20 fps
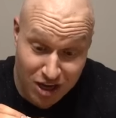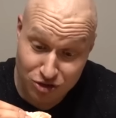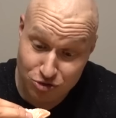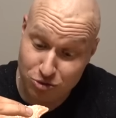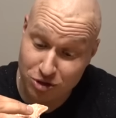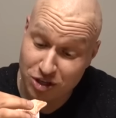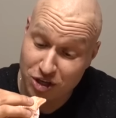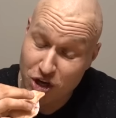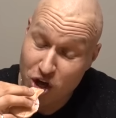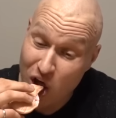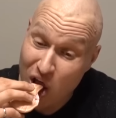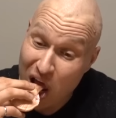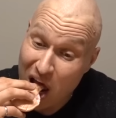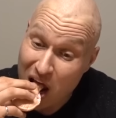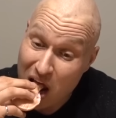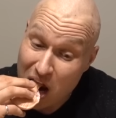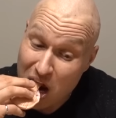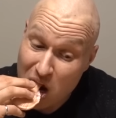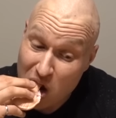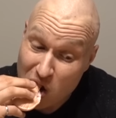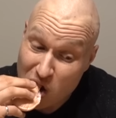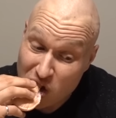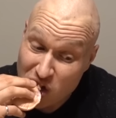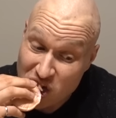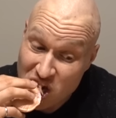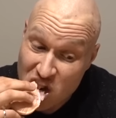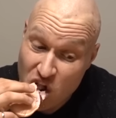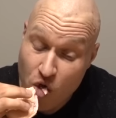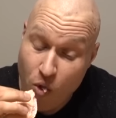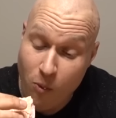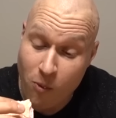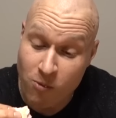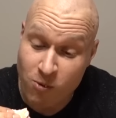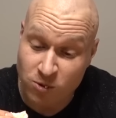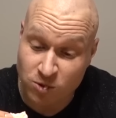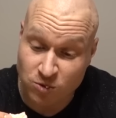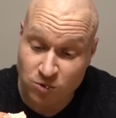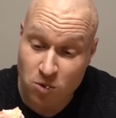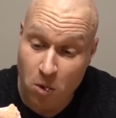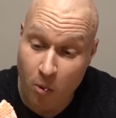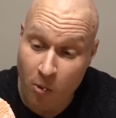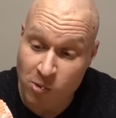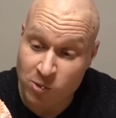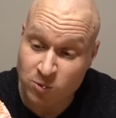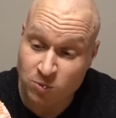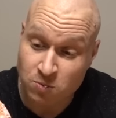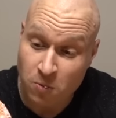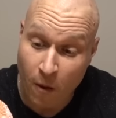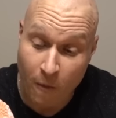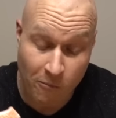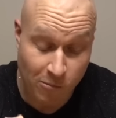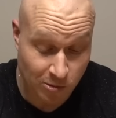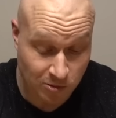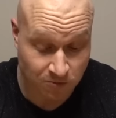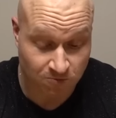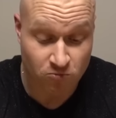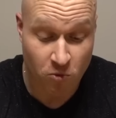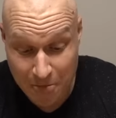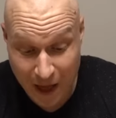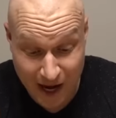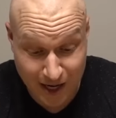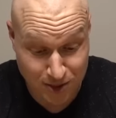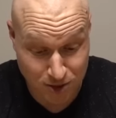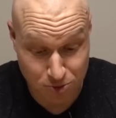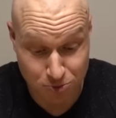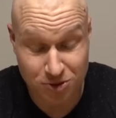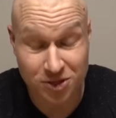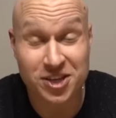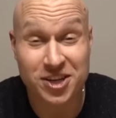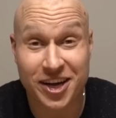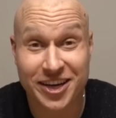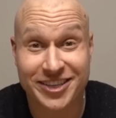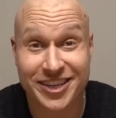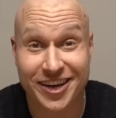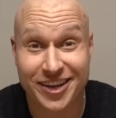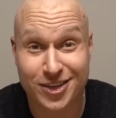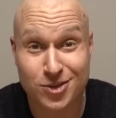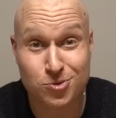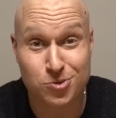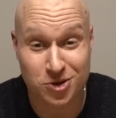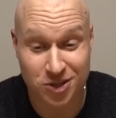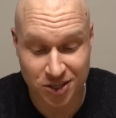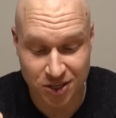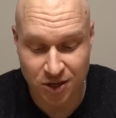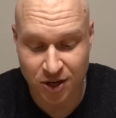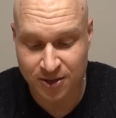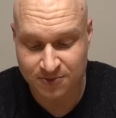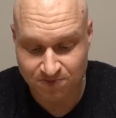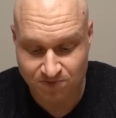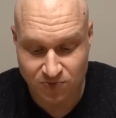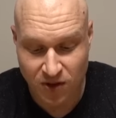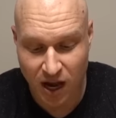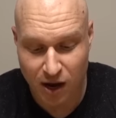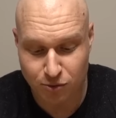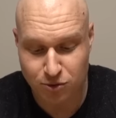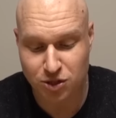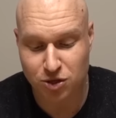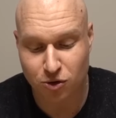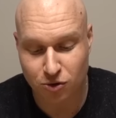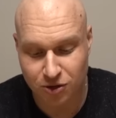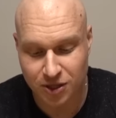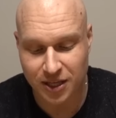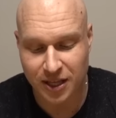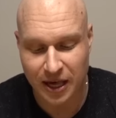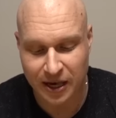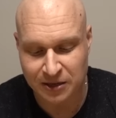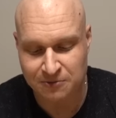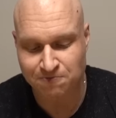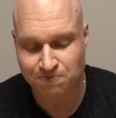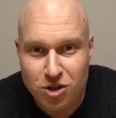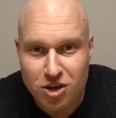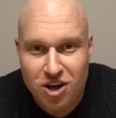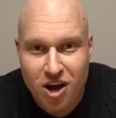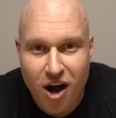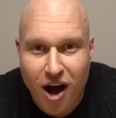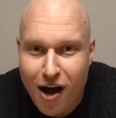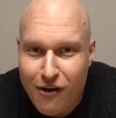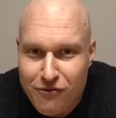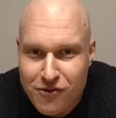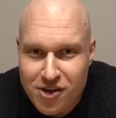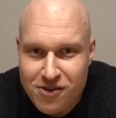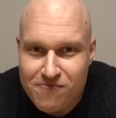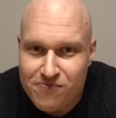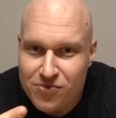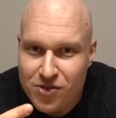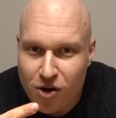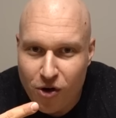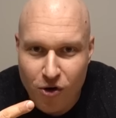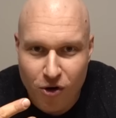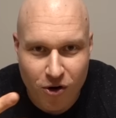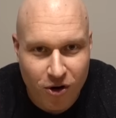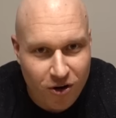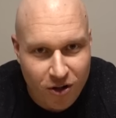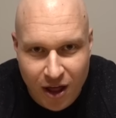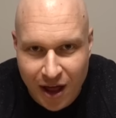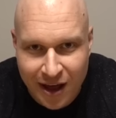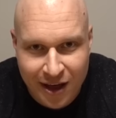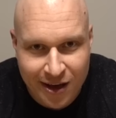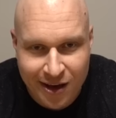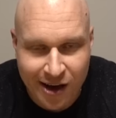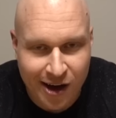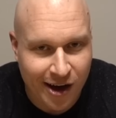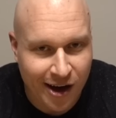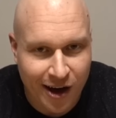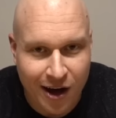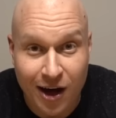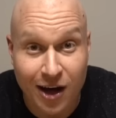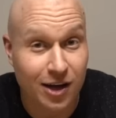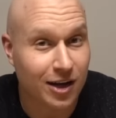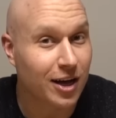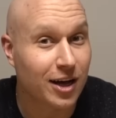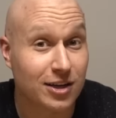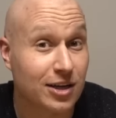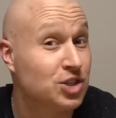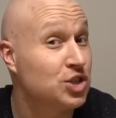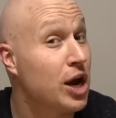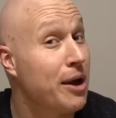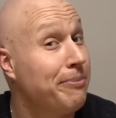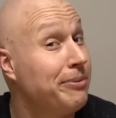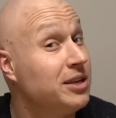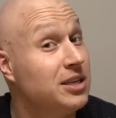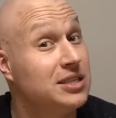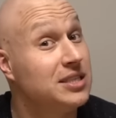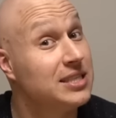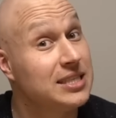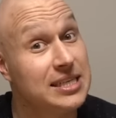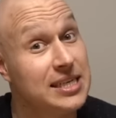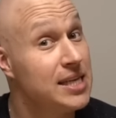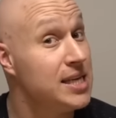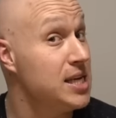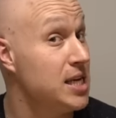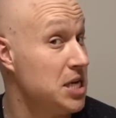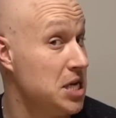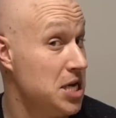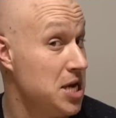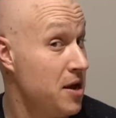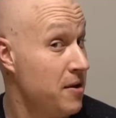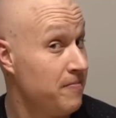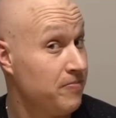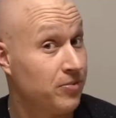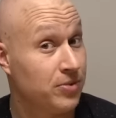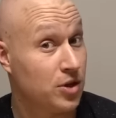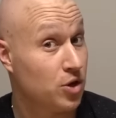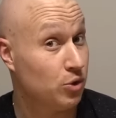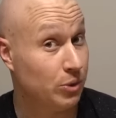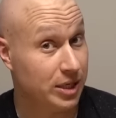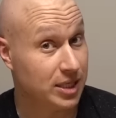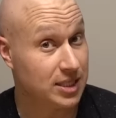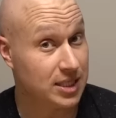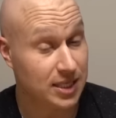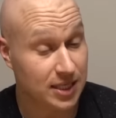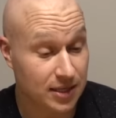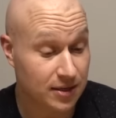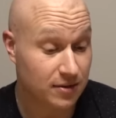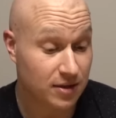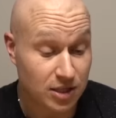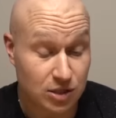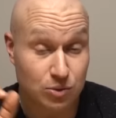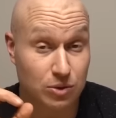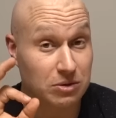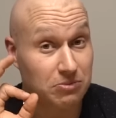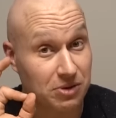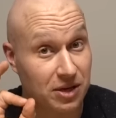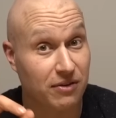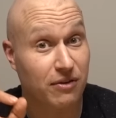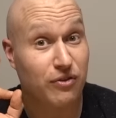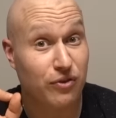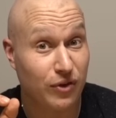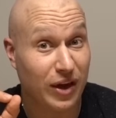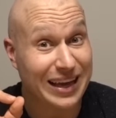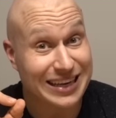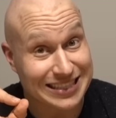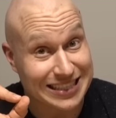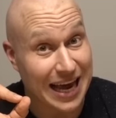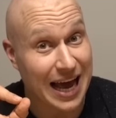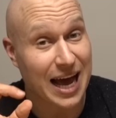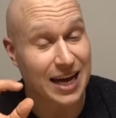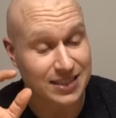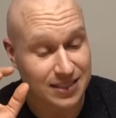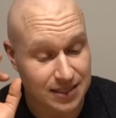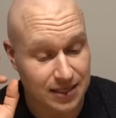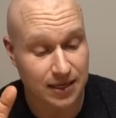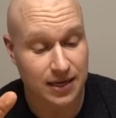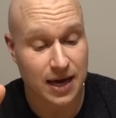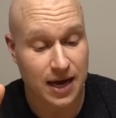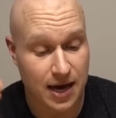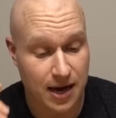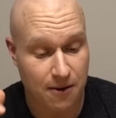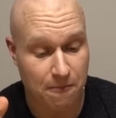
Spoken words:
That's really good. Mm. Mm. I actually really like that. That's really good. I would totally like with a coffee or like a Japanese tea, green tea. This would be fantastic.